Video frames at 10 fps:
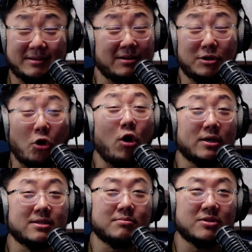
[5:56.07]
an
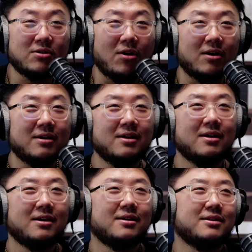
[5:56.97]
awesome song.
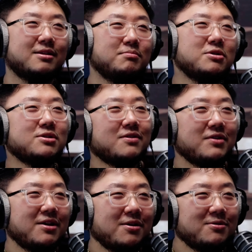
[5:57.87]
The music
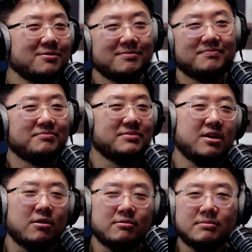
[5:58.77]
video, you
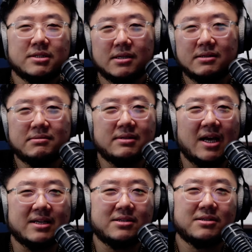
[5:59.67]
know, it's a
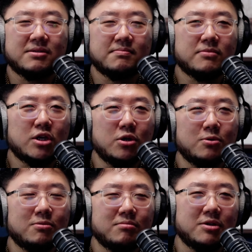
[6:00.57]
nice,
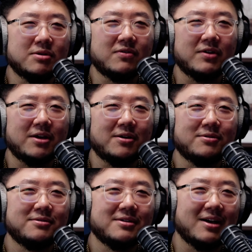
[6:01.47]
cute music
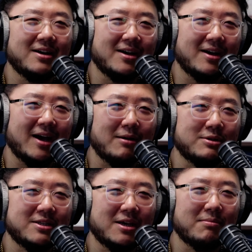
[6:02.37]
video. I
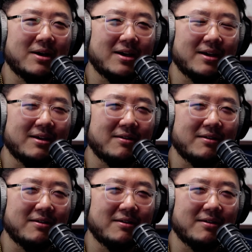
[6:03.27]
would say my